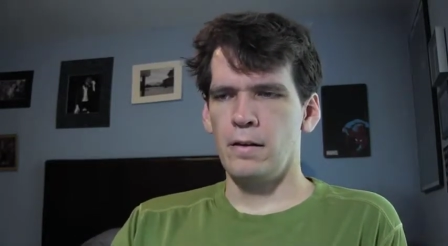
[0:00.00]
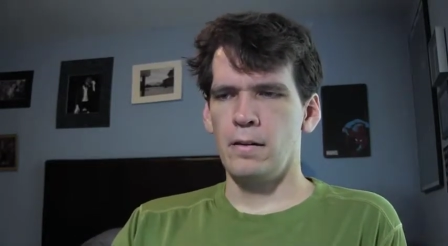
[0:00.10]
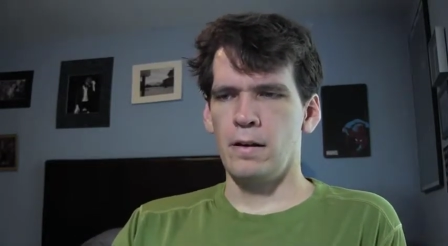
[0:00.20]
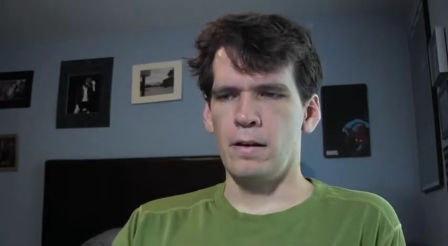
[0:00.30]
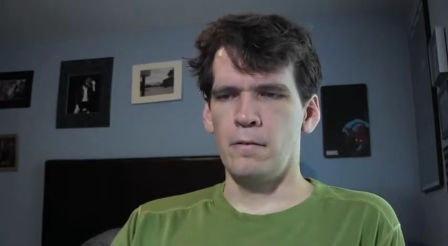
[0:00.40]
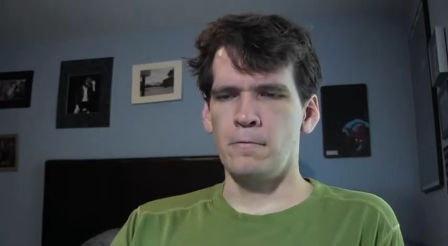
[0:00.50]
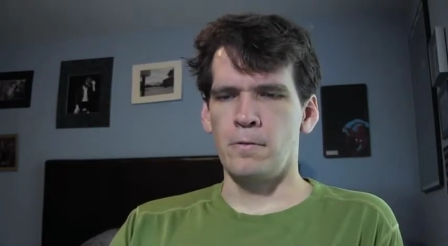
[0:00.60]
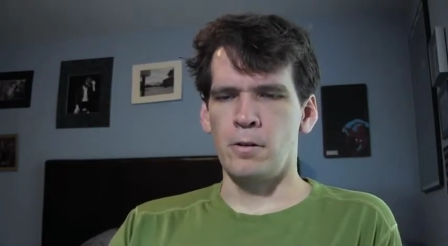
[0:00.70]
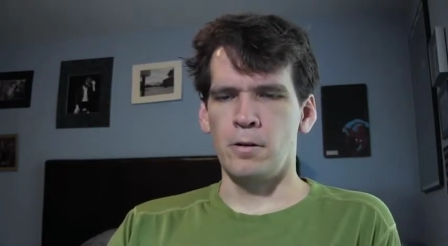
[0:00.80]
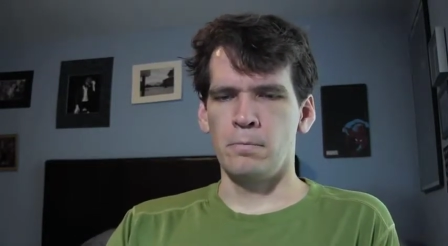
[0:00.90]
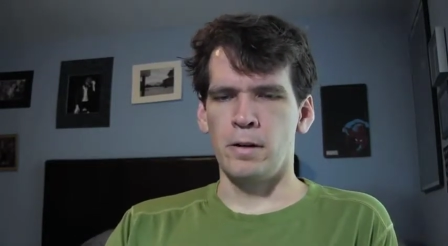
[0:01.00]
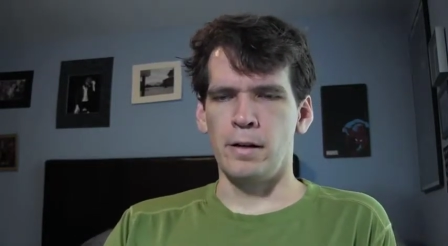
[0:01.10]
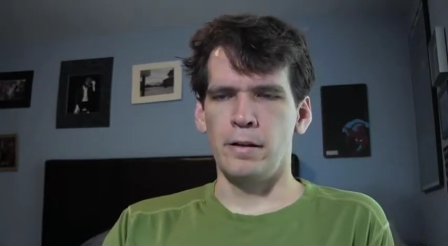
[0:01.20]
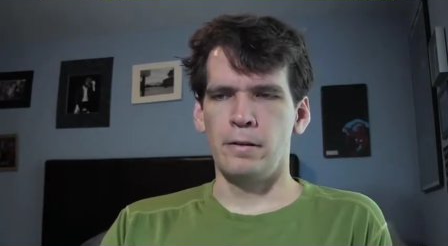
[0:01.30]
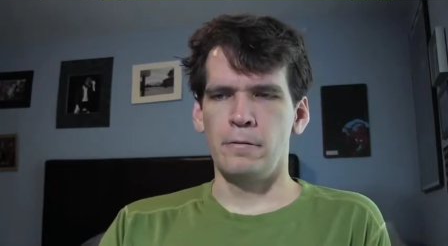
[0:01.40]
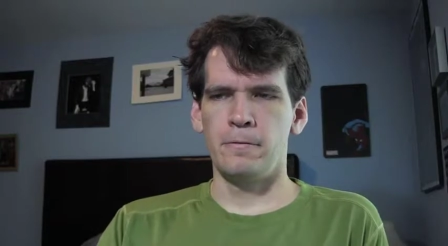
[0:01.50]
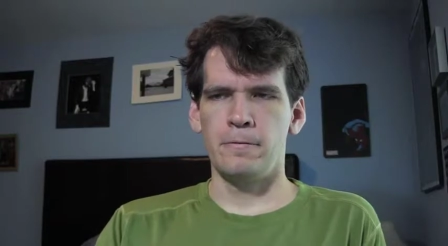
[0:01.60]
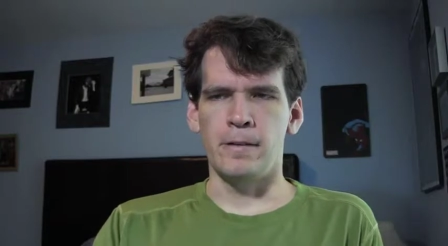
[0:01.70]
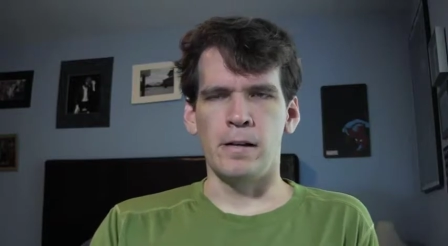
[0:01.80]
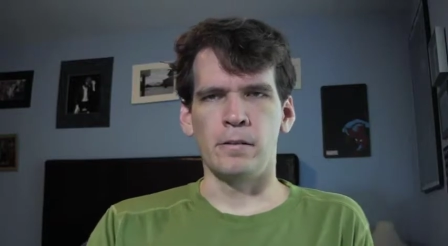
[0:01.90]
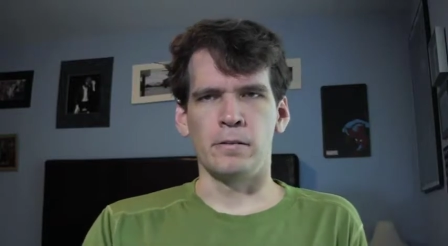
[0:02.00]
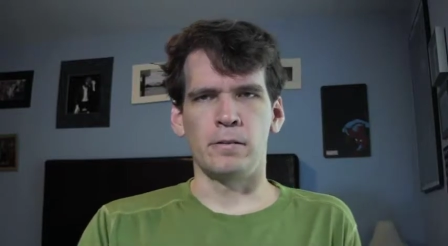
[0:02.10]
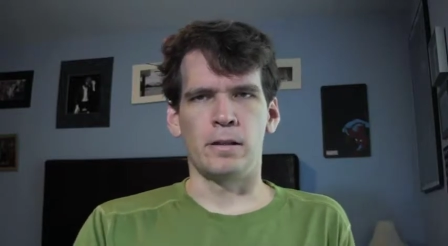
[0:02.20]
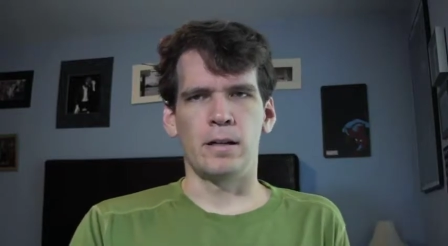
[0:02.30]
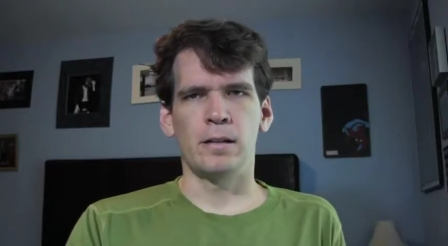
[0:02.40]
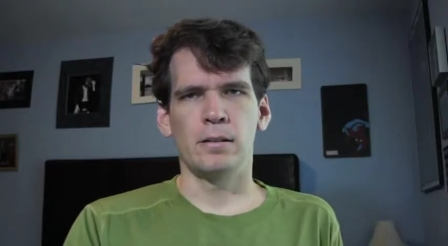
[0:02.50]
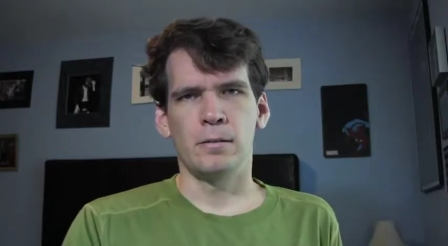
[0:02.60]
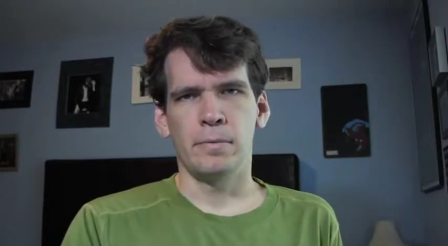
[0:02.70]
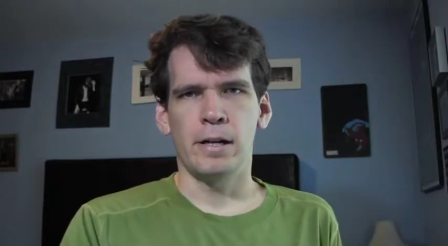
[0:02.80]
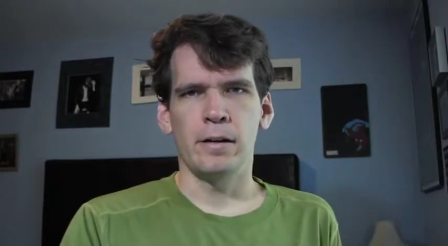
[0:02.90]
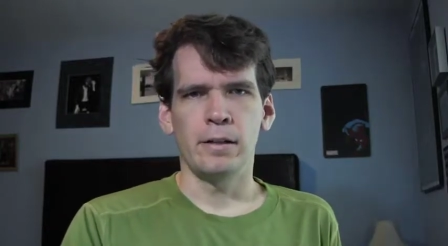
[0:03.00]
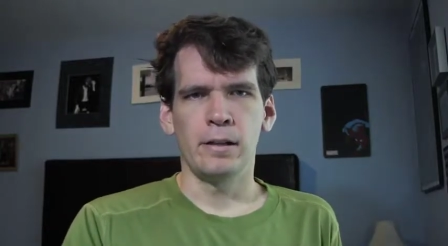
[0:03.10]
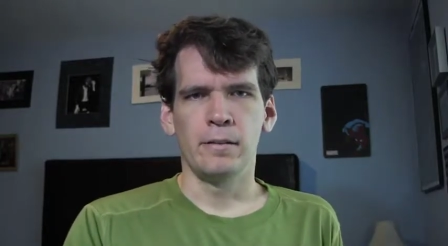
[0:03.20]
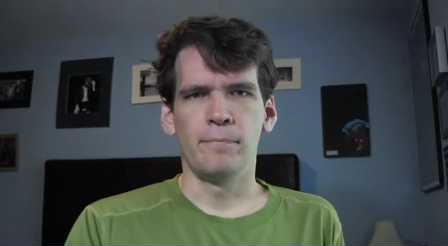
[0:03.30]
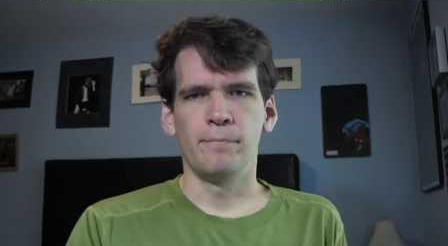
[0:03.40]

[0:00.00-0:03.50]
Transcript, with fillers: Uh, form my final thoughts about it,